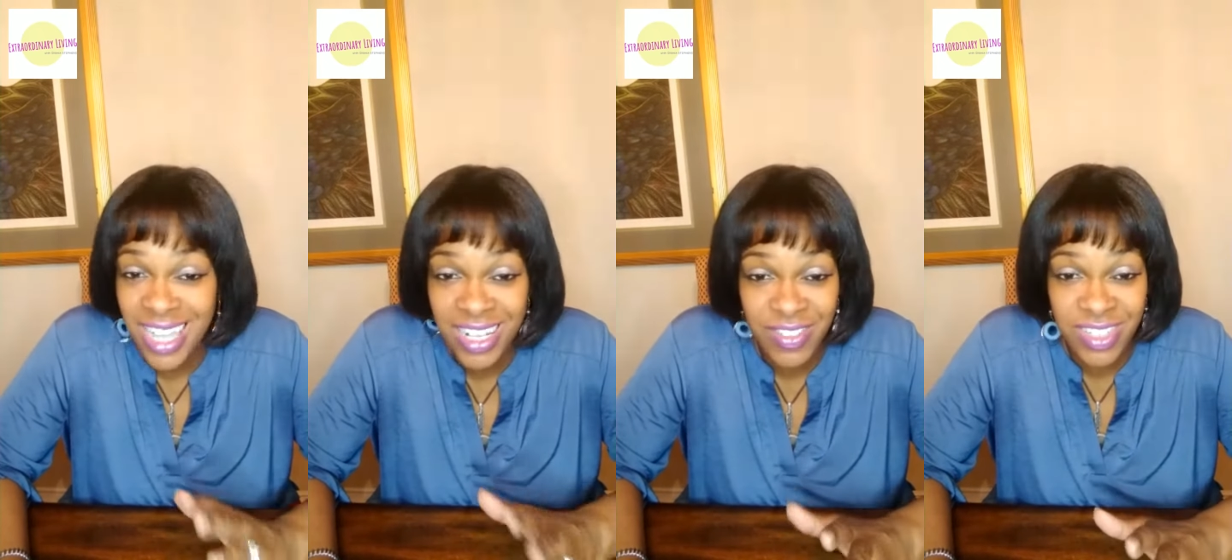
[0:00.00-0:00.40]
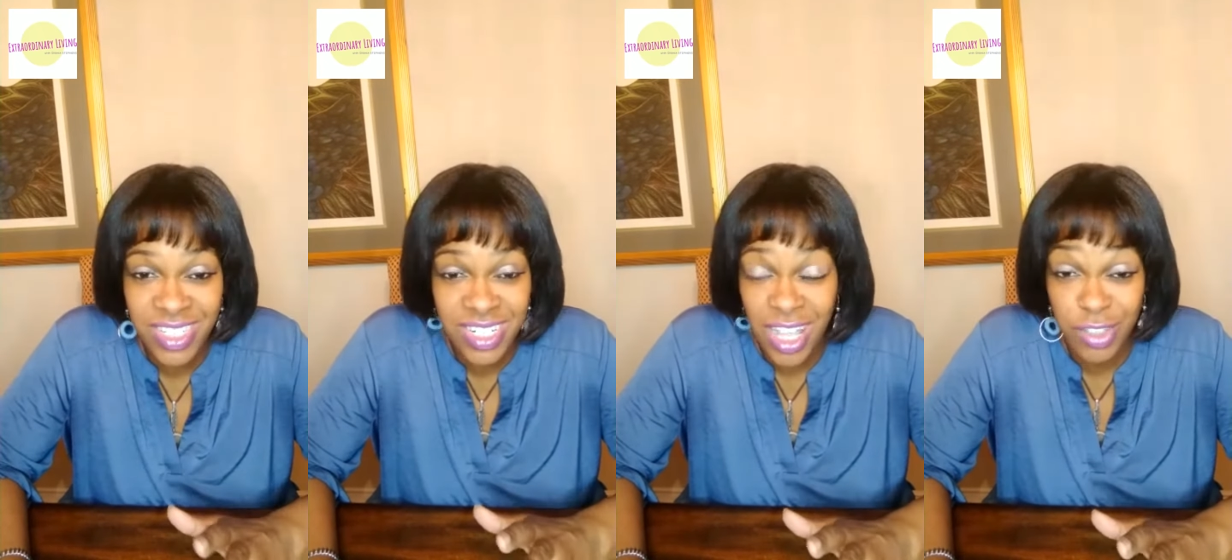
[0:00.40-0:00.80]
even
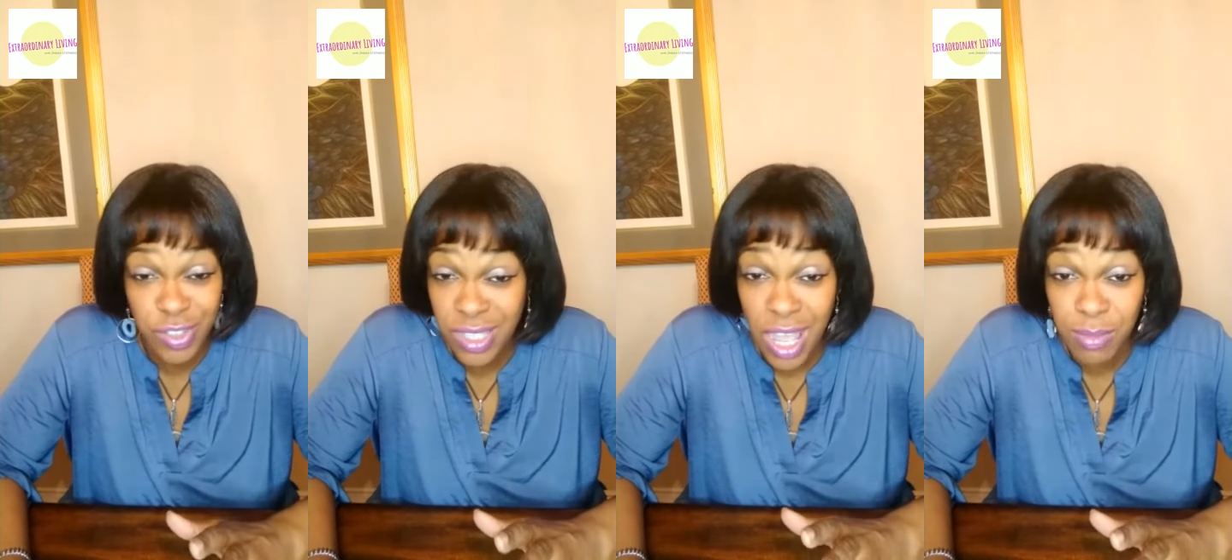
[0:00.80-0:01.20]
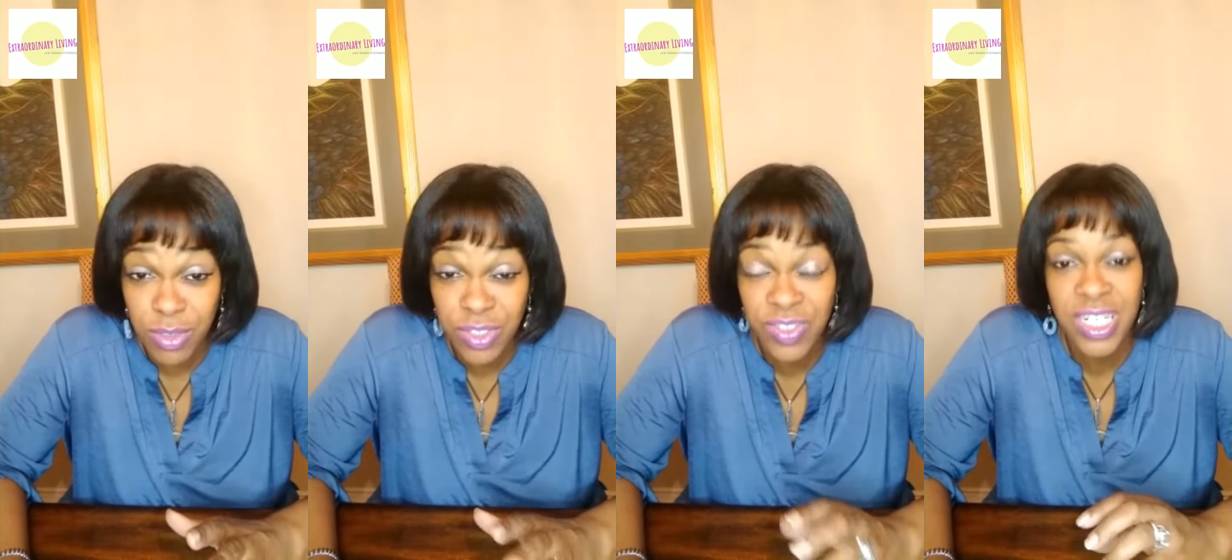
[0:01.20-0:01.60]
$10 a stock most
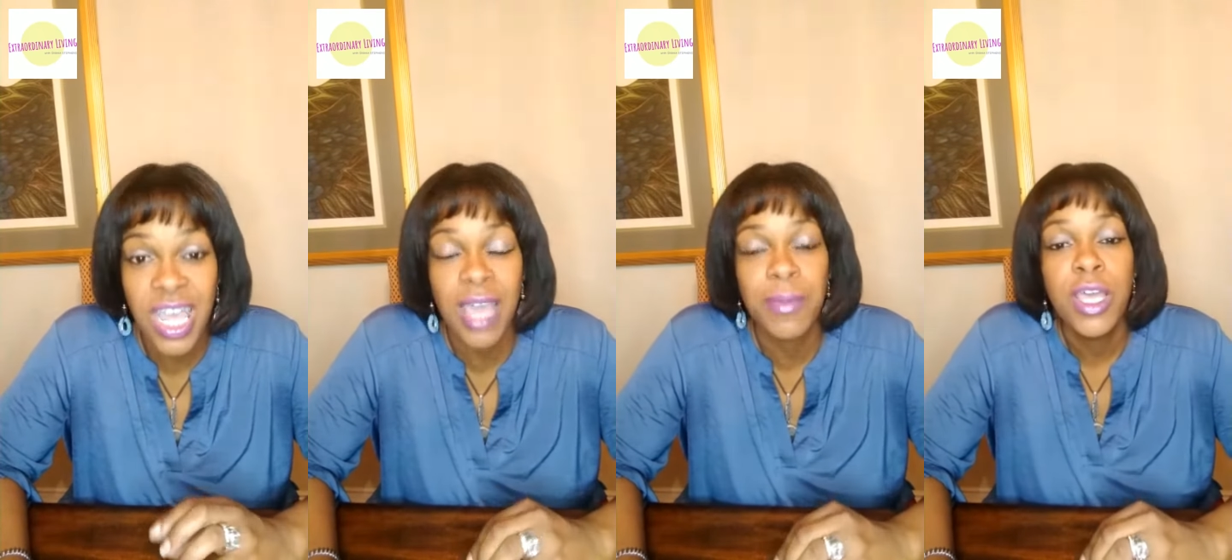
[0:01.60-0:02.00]
of the time.